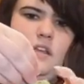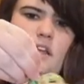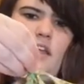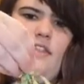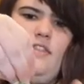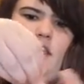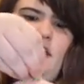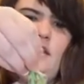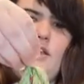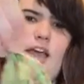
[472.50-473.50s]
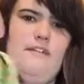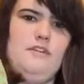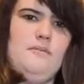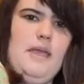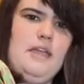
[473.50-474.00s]
And then you have
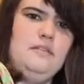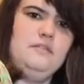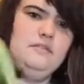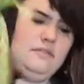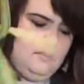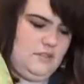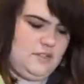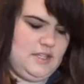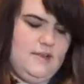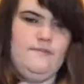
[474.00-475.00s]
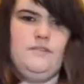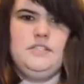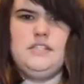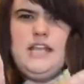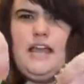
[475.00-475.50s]
your mane. See?
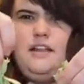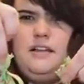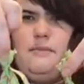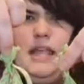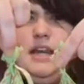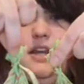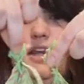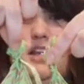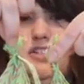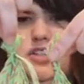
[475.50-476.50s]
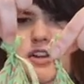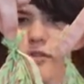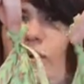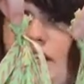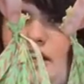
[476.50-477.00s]
Tail and mane. So you should have
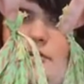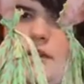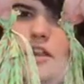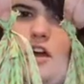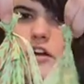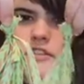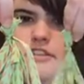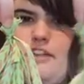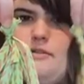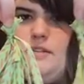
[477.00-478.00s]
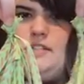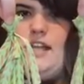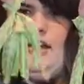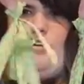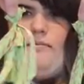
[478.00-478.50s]
one a little bit longer than the other one.
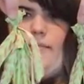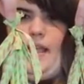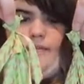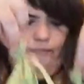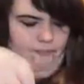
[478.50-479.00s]
Tail, mane.